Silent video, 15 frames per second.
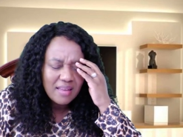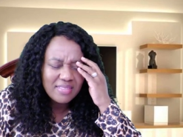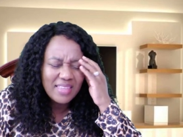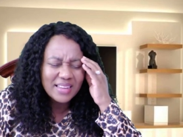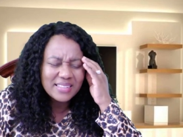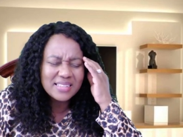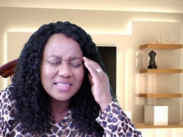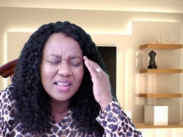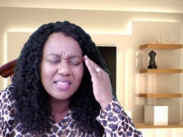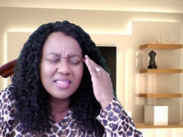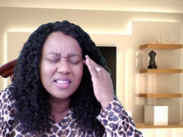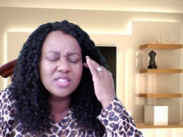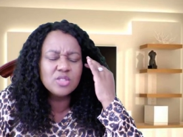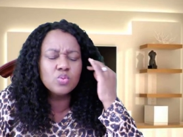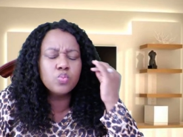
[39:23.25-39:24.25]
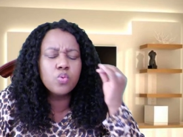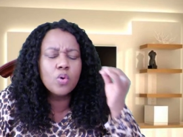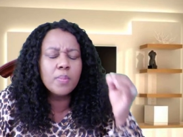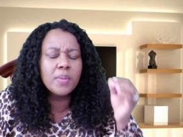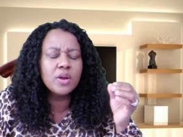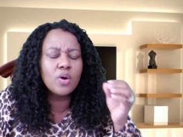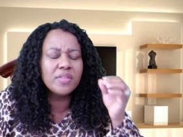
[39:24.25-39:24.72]
that this
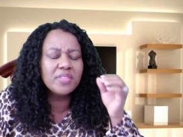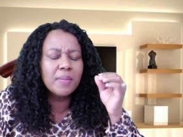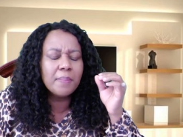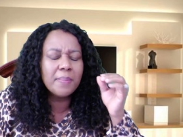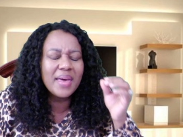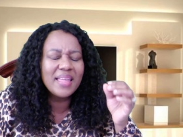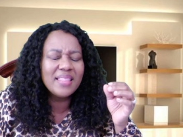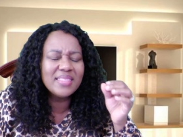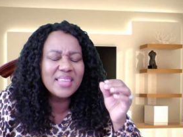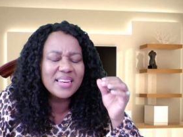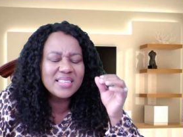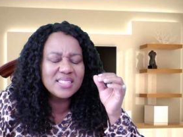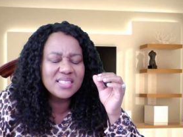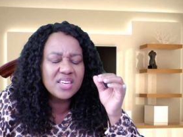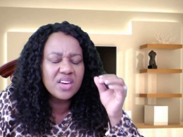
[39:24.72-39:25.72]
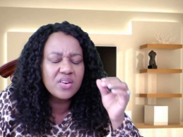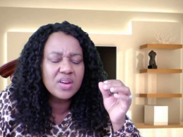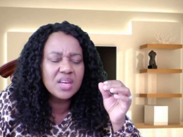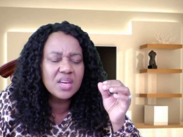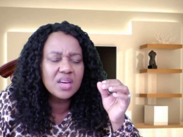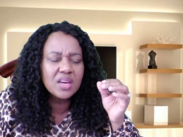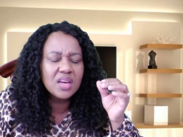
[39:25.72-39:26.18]
woman or the man that is
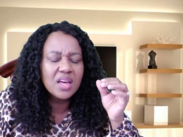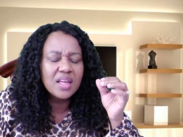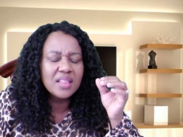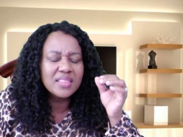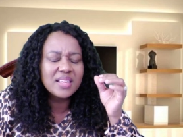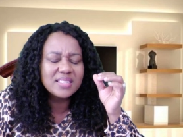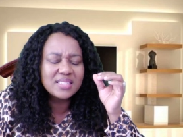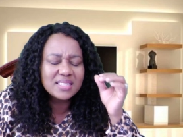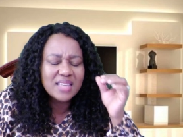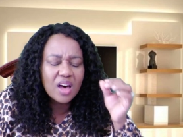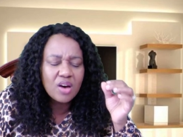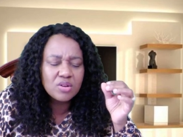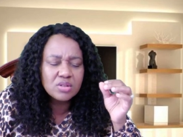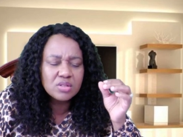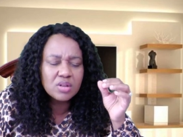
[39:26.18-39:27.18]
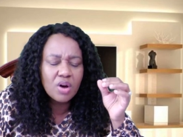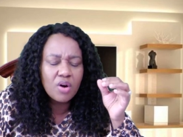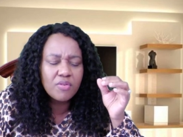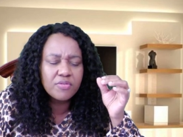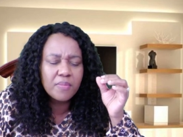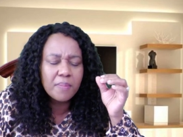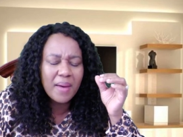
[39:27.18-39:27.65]
hearing the sound
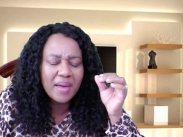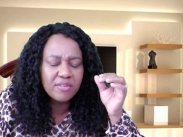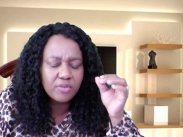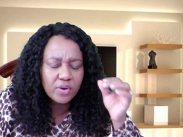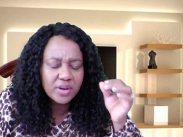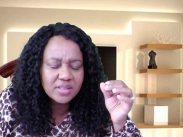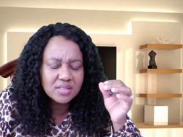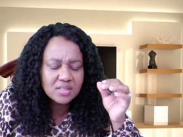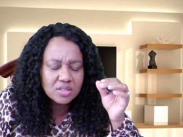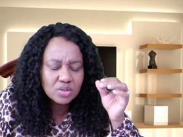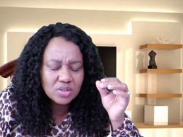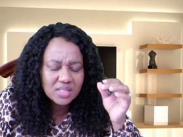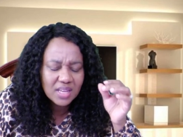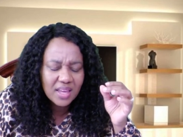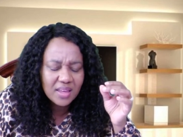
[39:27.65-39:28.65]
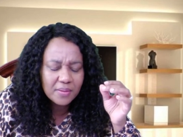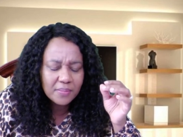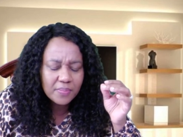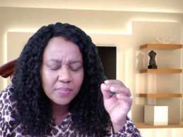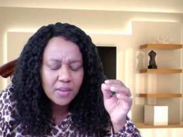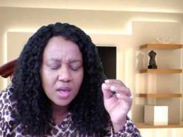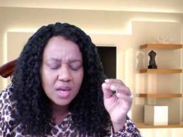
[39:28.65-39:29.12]
of my voice today,
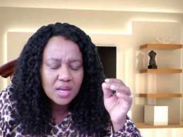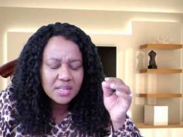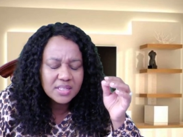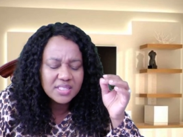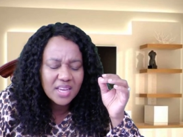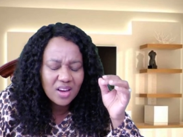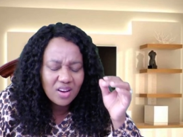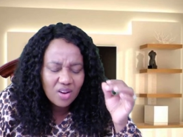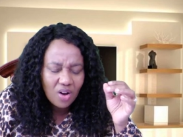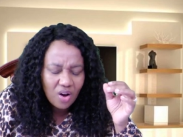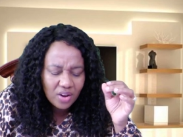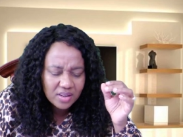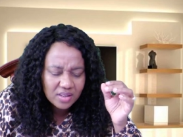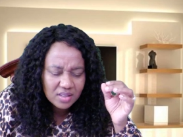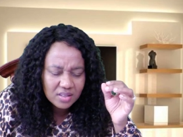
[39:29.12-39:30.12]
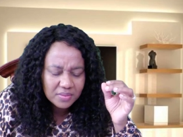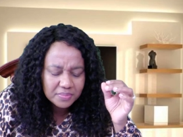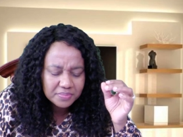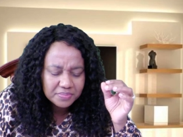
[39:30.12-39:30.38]
dear God,